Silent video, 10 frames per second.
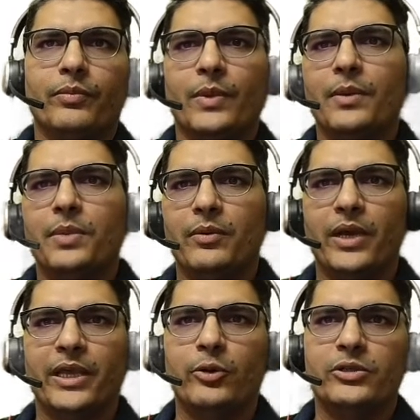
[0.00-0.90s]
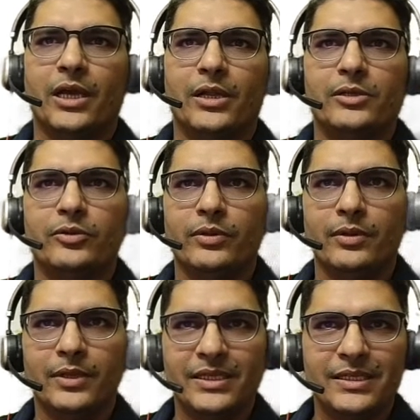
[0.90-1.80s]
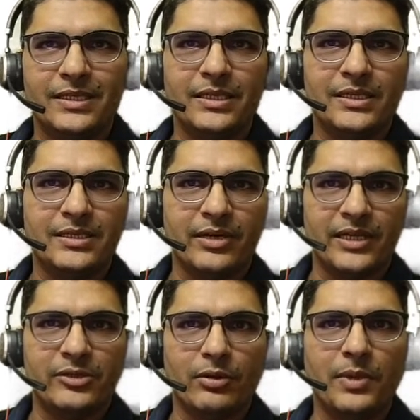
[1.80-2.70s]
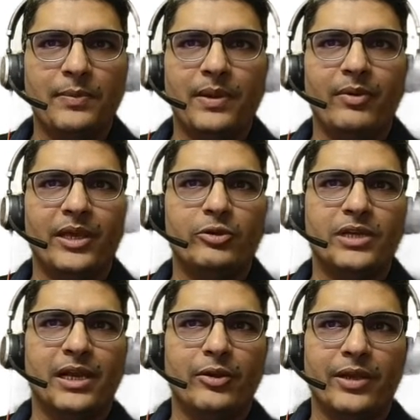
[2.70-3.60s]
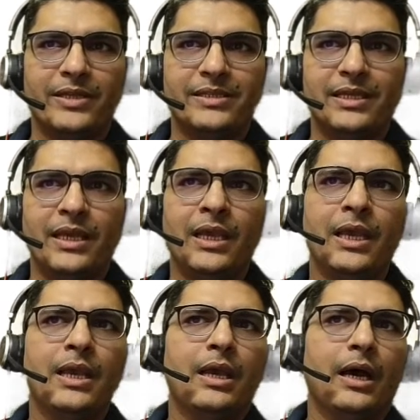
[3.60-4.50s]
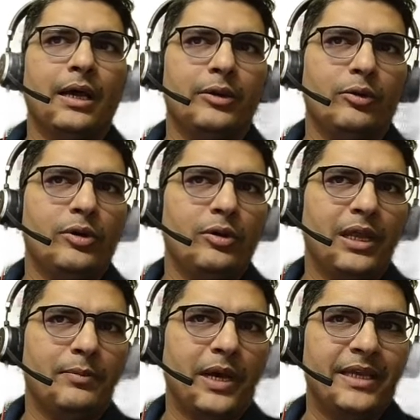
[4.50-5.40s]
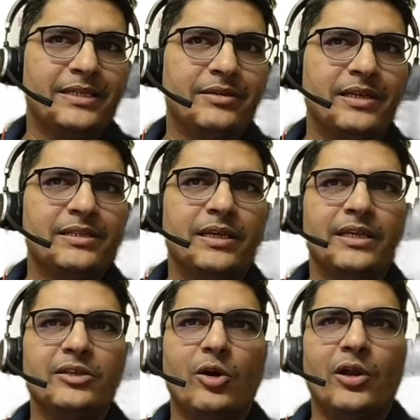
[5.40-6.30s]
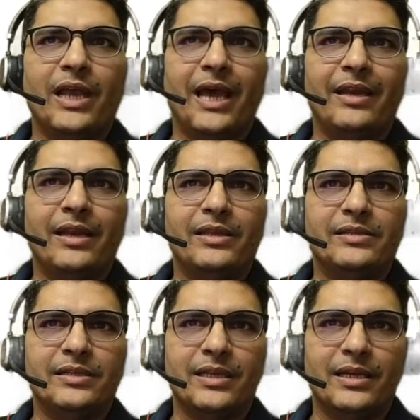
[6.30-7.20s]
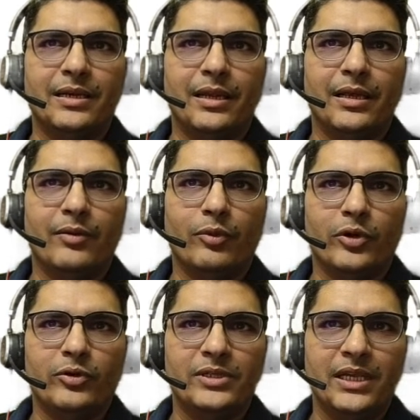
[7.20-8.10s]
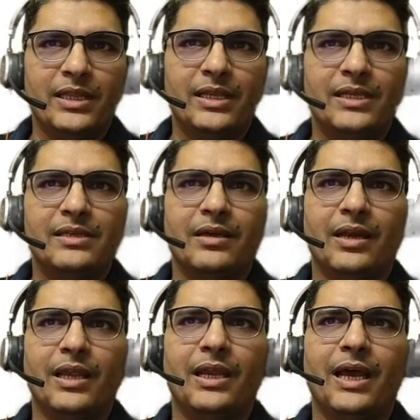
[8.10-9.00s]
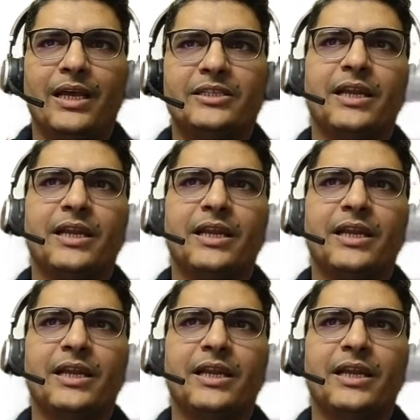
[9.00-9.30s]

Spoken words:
PYQ channel. So this is the stress on my PYQ channel. You can see I told you, like, my stress is on analysis, and what you see in these green hashtags,